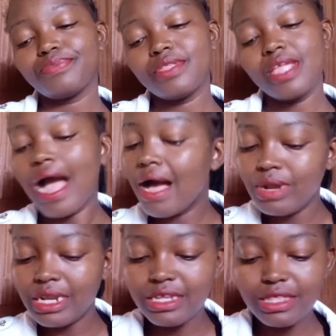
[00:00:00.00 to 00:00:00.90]
now,
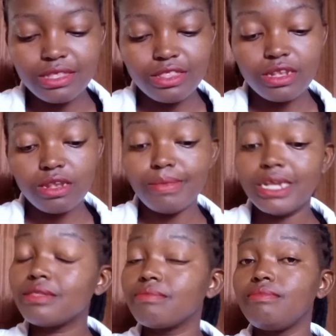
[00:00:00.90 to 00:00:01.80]
ladies and
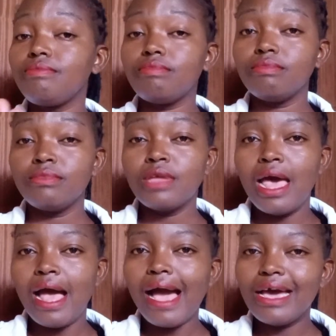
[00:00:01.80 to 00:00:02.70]
gentlemen,
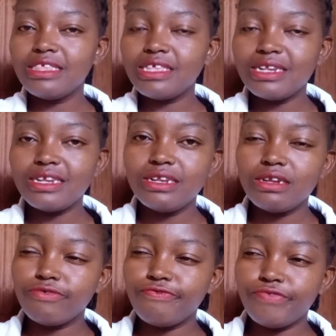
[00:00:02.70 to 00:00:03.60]
I had started
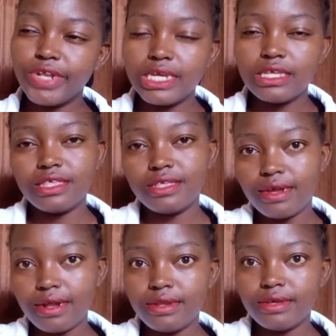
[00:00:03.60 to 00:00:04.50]
feeling
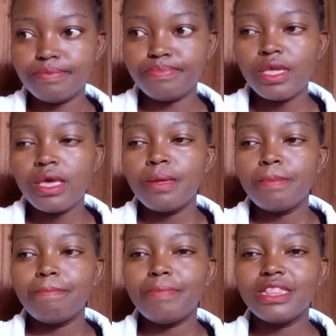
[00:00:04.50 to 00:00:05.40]
sickly.
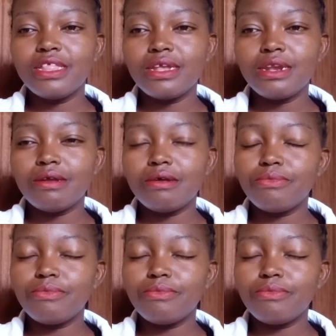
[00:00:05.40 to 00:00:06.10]
But then,